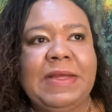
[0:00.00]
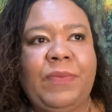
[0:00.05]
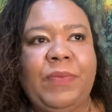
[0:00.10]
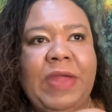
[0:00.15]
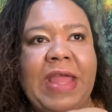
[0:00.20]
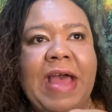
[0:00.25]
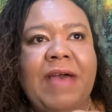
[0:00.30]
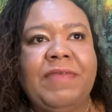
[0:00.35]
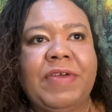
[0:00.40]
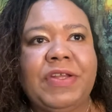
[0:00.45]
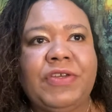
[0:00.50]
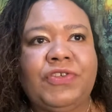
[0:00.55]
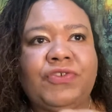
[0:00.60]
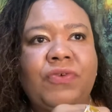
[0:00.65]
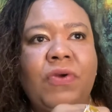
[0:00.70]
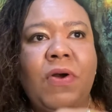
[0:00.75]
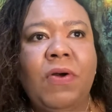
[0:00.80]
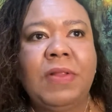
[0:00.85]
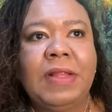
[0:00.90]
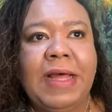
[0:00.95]
we have
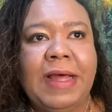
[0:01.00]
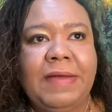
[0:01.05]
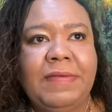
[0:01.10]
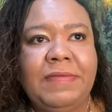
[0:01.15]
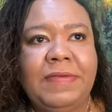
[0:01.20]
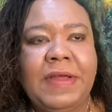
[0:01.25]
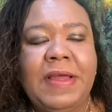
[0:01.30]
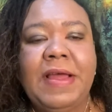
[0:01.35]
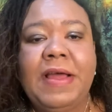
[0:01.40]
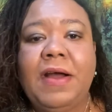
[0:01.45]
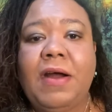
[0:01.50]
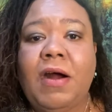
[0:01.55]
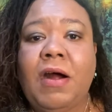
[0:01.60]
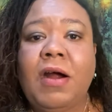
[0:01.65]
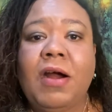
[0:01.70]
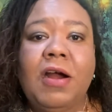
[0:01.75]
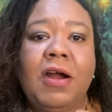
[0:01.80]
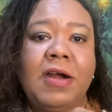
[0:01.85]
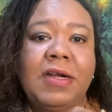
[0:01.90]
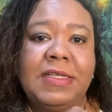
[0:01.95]
control of
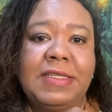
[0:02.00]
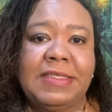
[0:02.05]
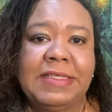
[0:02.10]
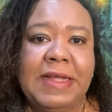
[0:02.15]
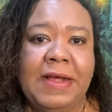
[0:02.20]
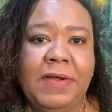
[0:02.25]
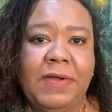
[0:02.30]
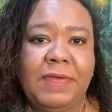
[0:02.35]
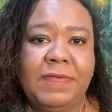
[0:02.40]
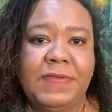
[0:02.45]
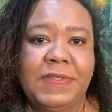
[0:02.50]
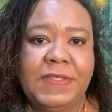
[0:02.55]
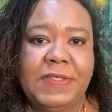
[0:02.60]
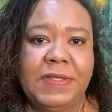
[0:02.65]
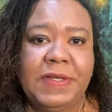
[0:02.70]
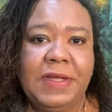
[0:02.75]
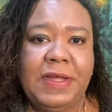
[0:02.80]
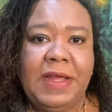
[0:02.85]
are ourselves